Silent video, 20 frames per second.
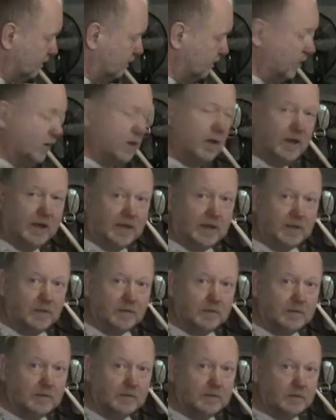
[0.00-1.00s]
early,
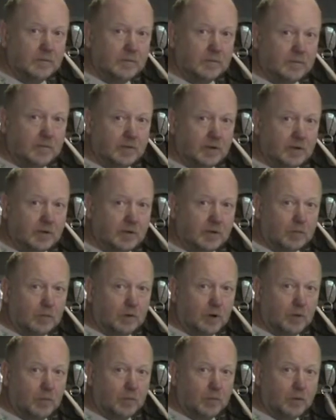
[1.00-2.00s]
because
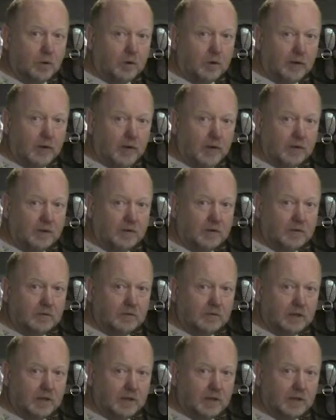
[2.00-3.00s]
while one hand is
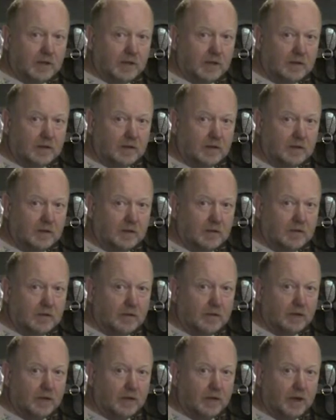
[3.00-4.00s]
diddling,
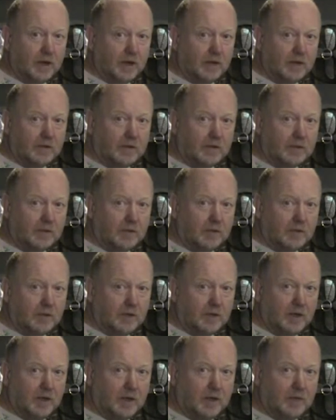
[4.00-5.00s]
the other hand is up in
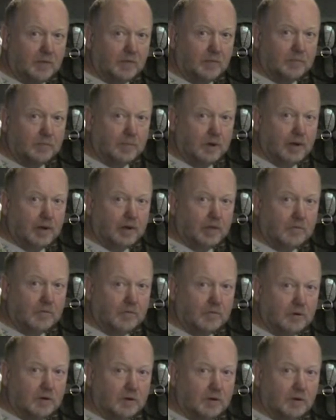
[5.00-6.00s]
the air.
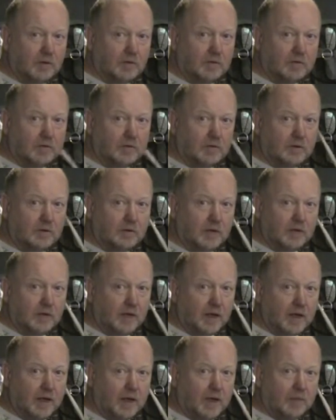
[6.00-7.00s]
See
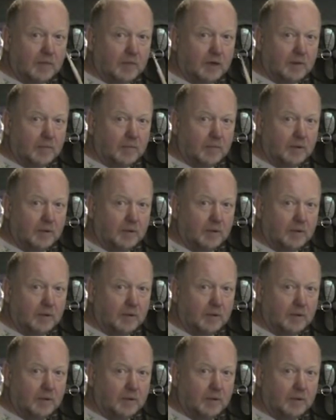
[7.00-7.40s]
that hand's up?